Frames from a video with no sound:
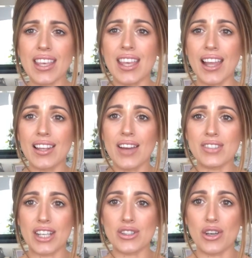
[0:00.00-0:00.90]
yeah, life
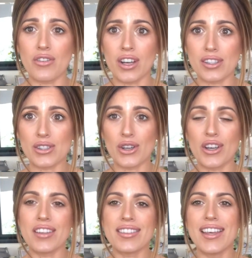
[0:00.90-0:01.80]
takes over.
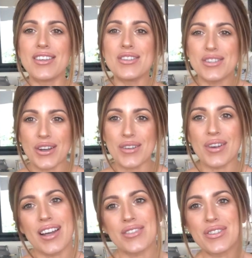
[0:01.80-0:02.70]
So thank you so
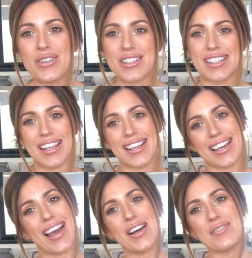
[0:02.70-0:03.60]
much for watching.
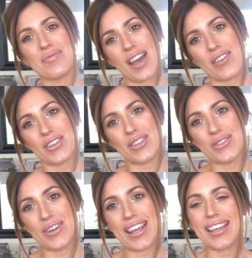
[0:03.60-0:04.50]
Have a good
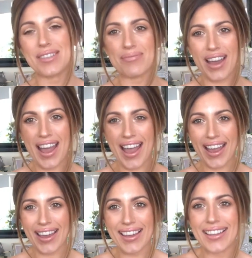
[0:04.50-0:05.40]
week.
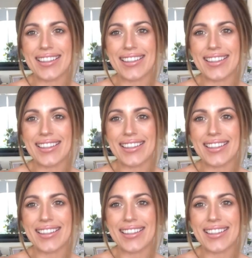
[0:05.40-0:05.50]
Bye.